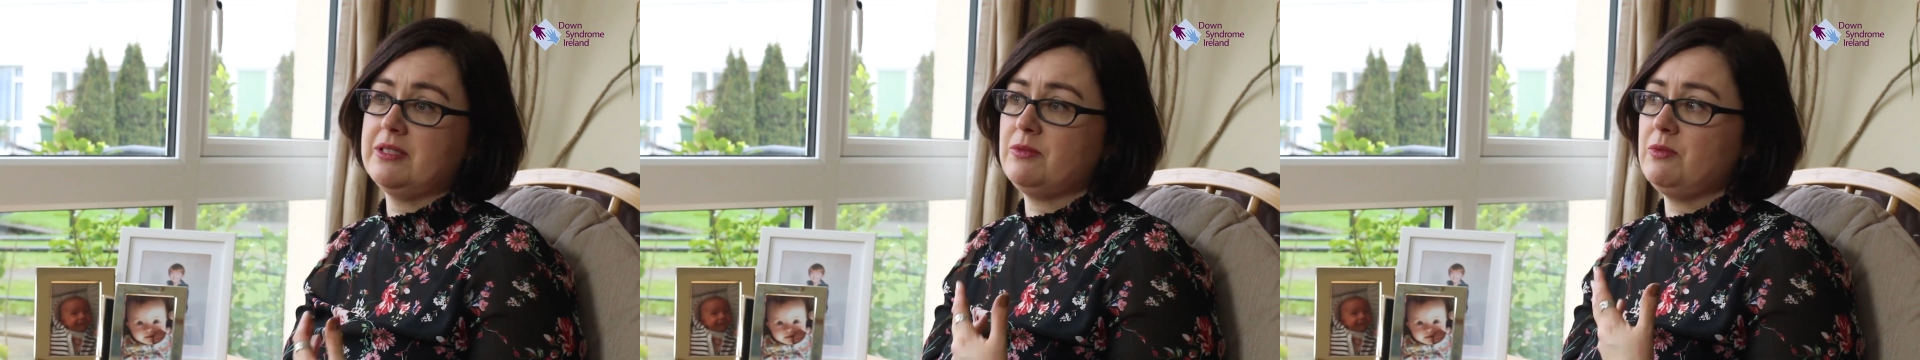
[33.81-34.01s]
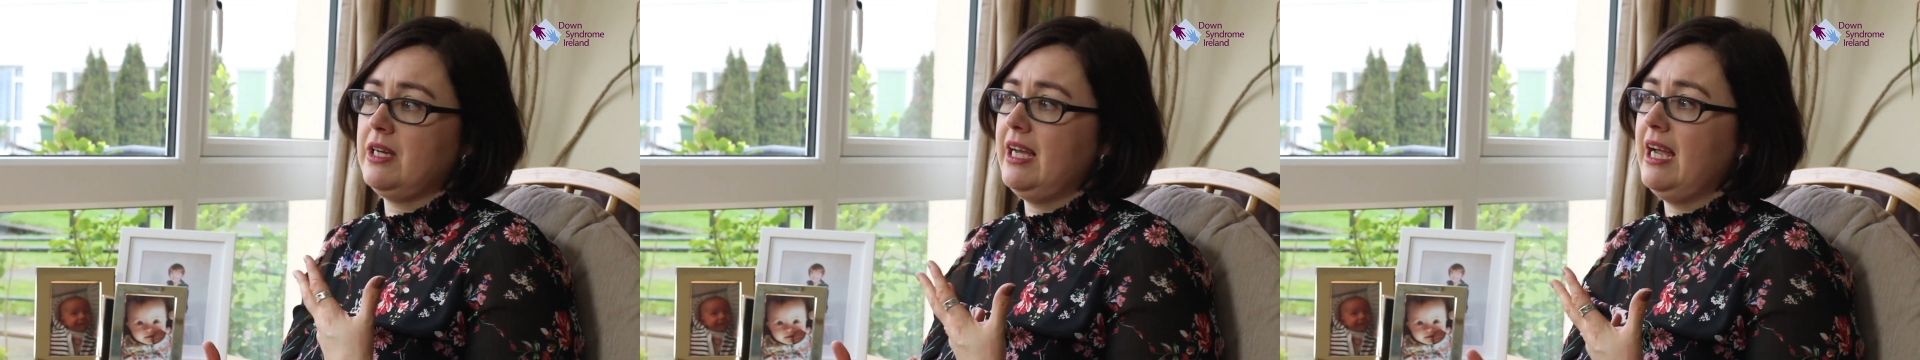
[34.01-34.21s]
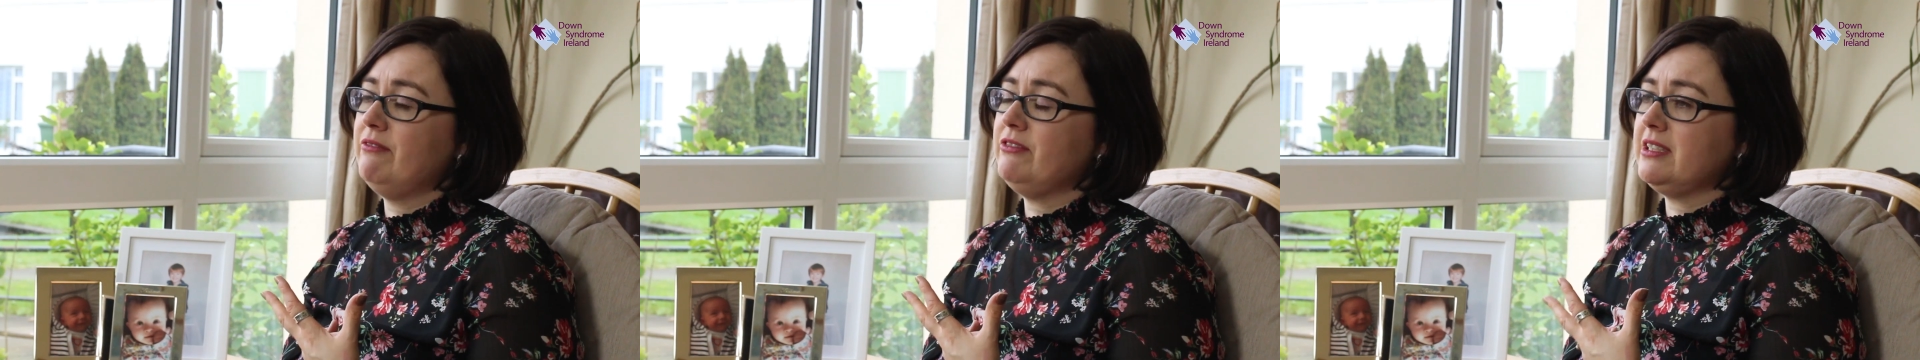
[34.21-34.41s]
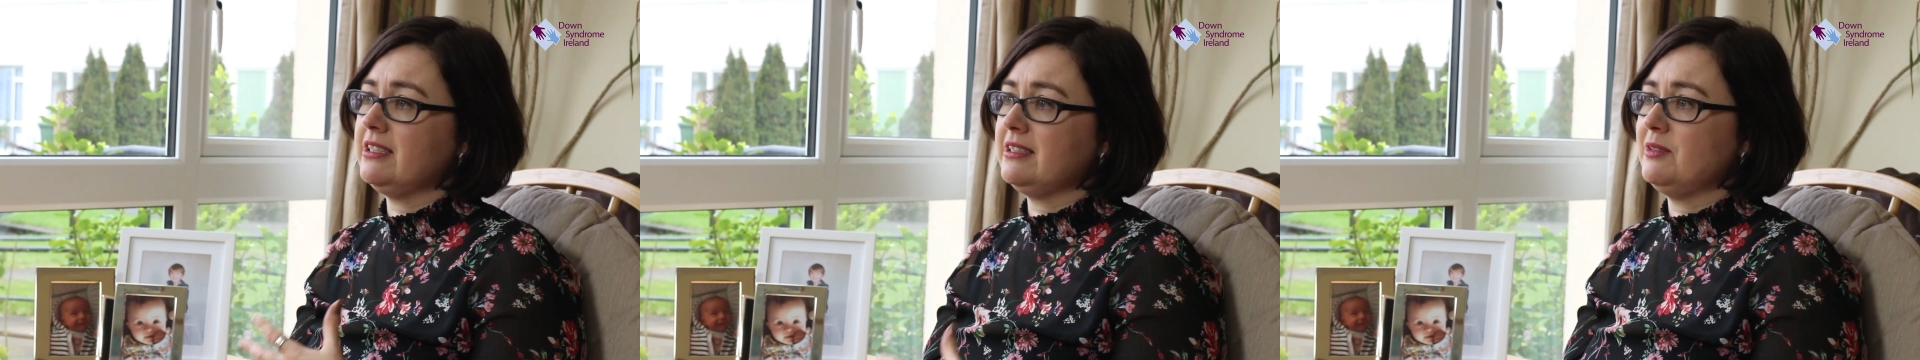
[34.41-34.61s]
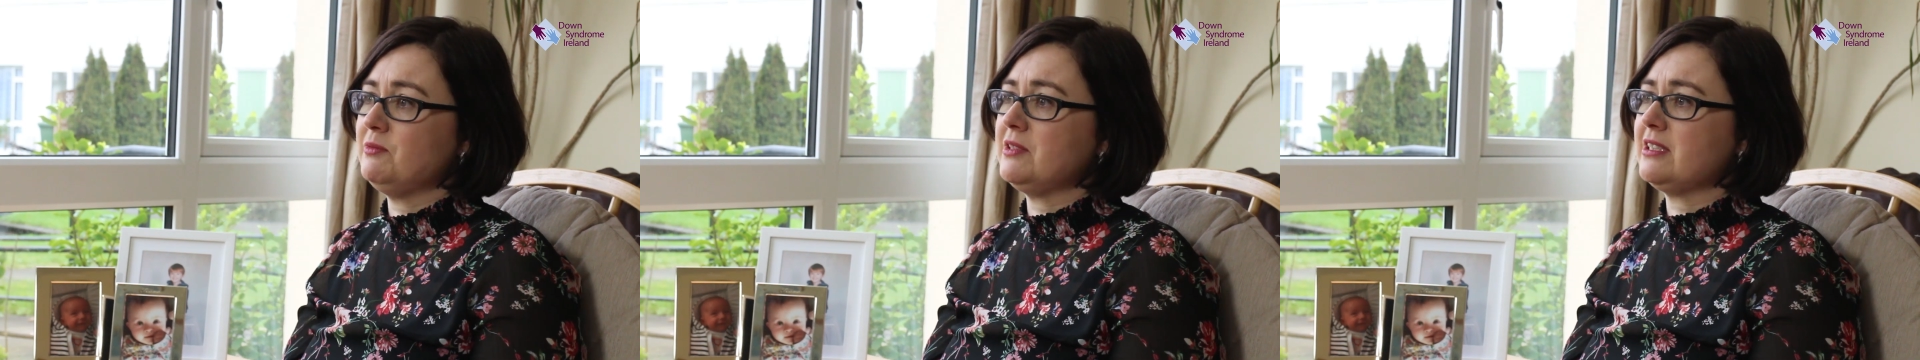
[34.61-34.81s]
It was
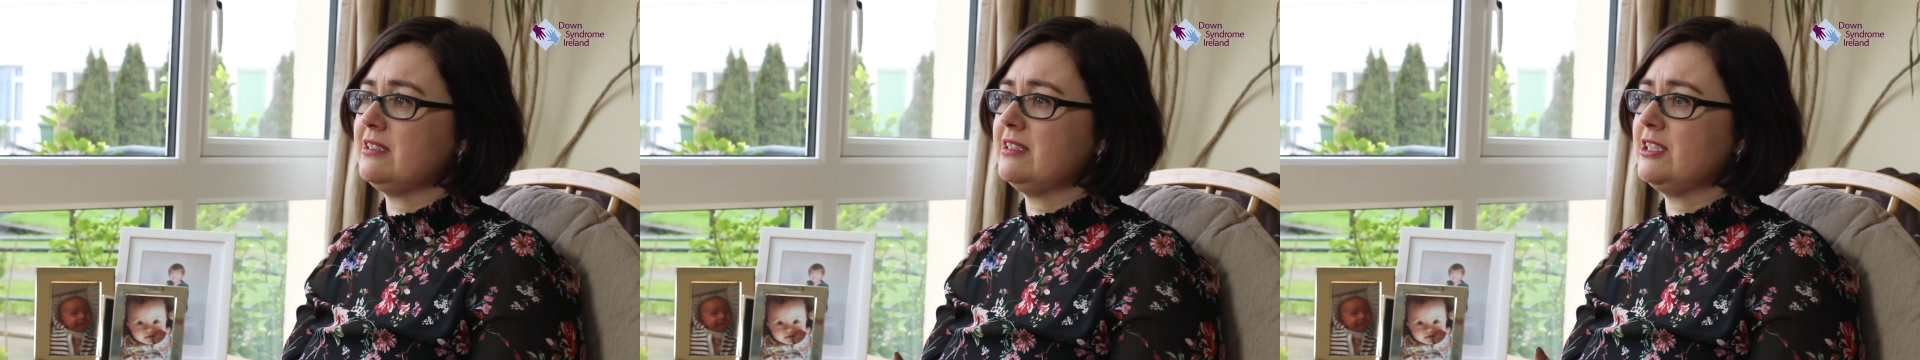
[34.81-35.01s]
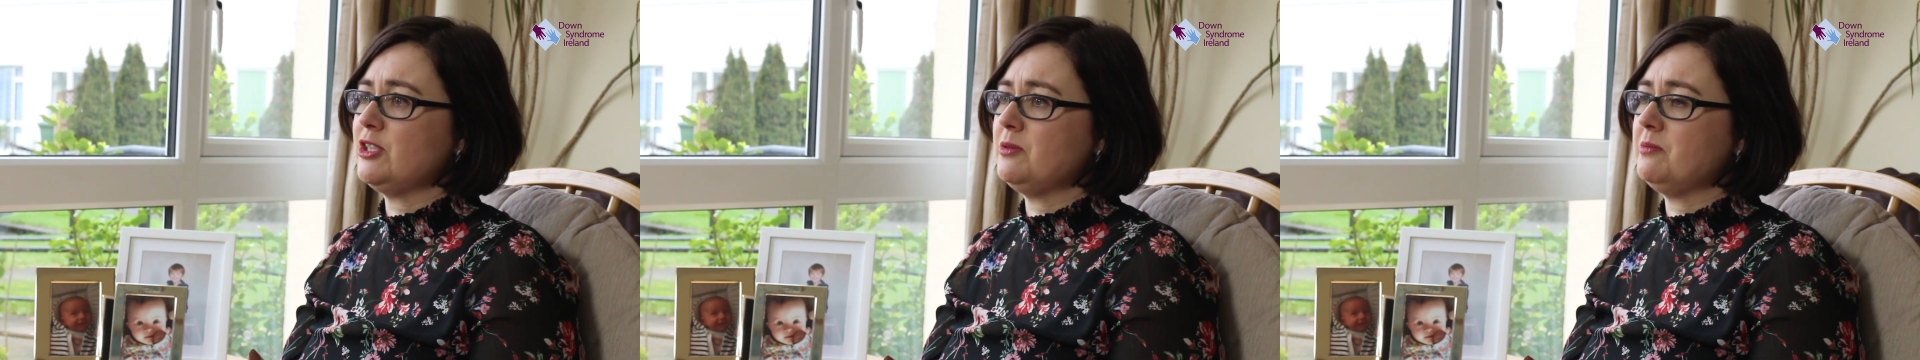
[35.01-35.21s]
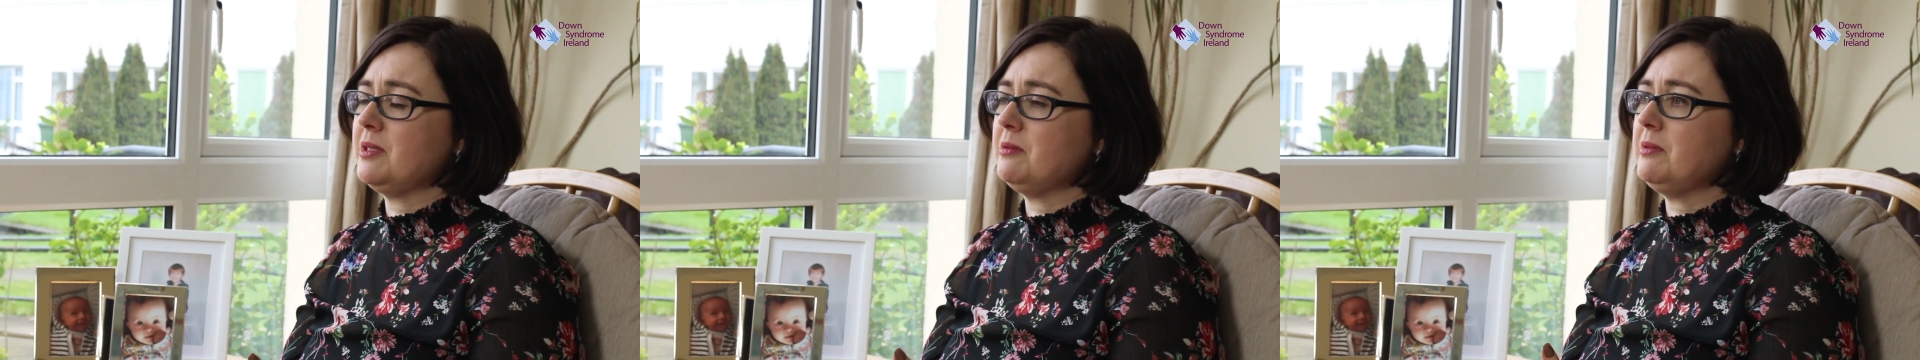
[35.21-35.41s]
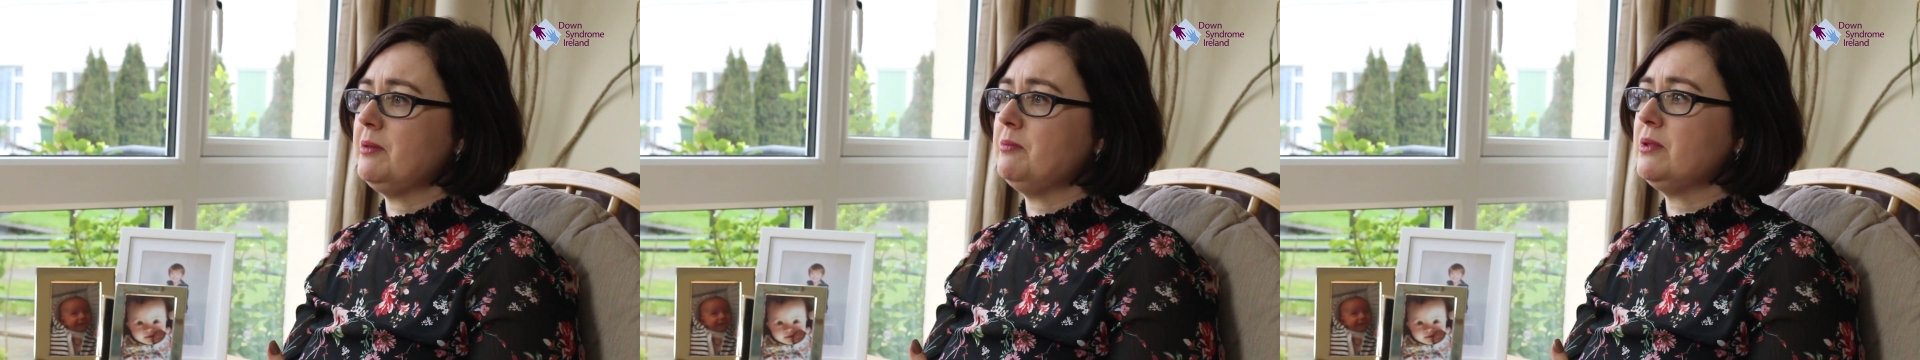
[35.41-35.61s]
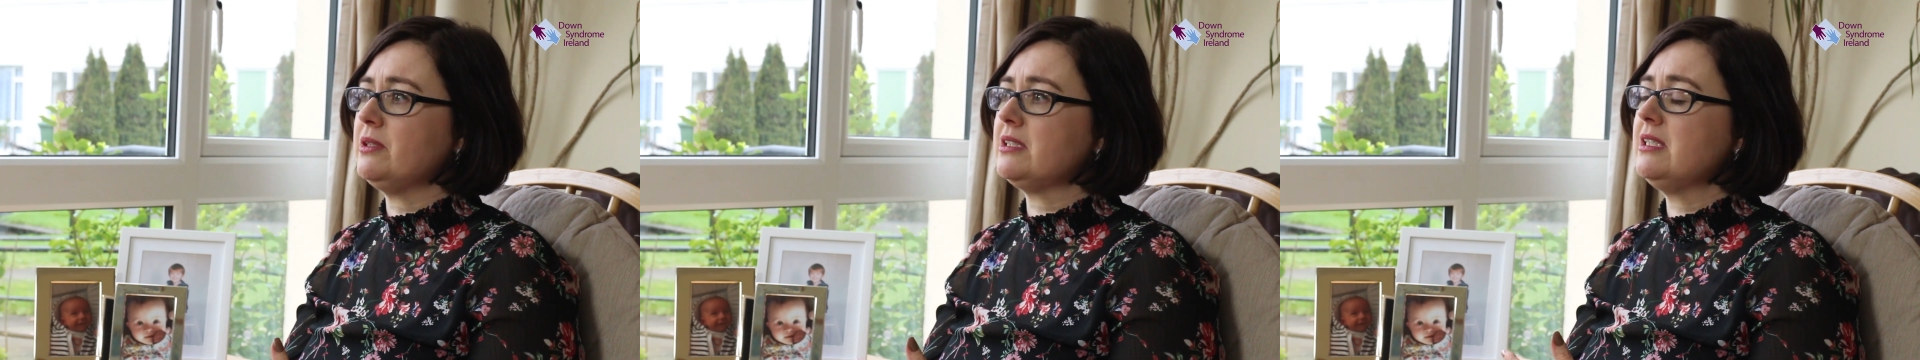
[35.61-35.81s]
everything that was
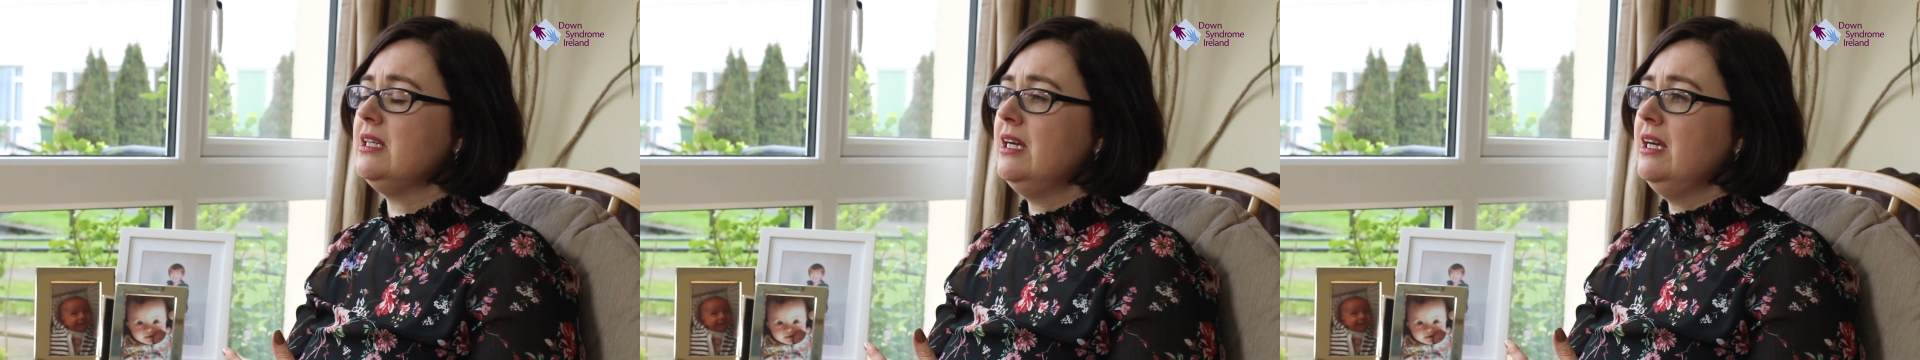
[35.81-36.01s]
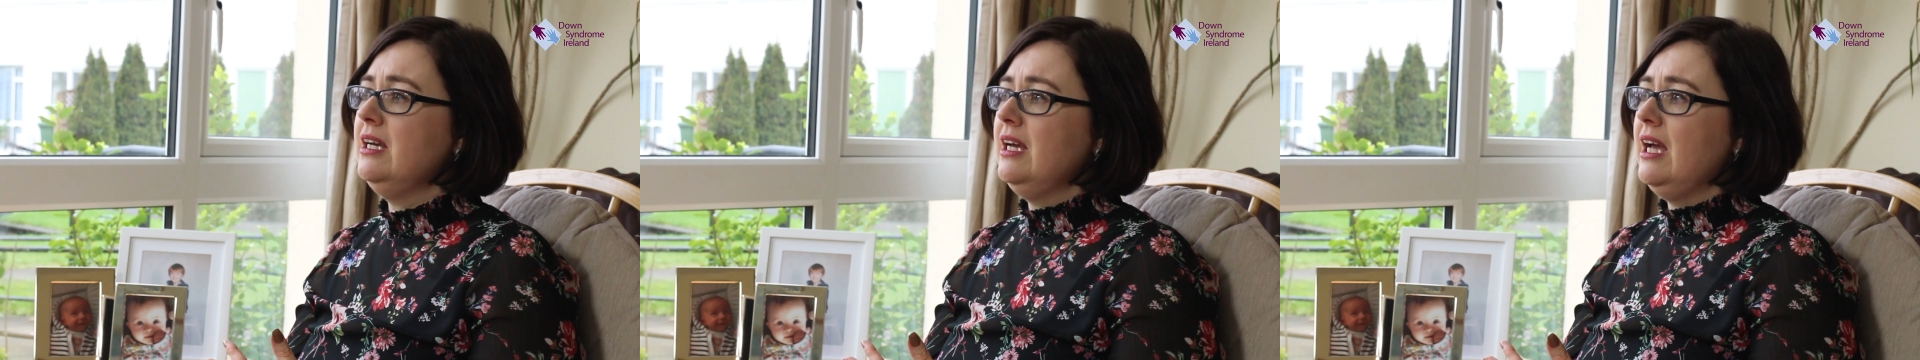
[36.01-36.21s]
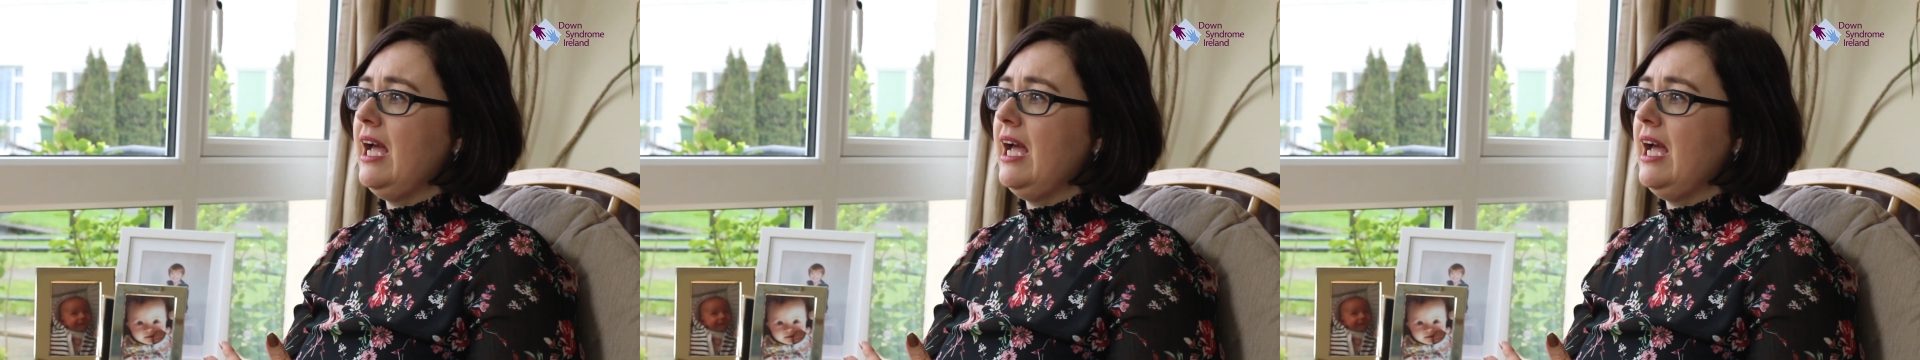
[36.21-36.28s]
consuming me. But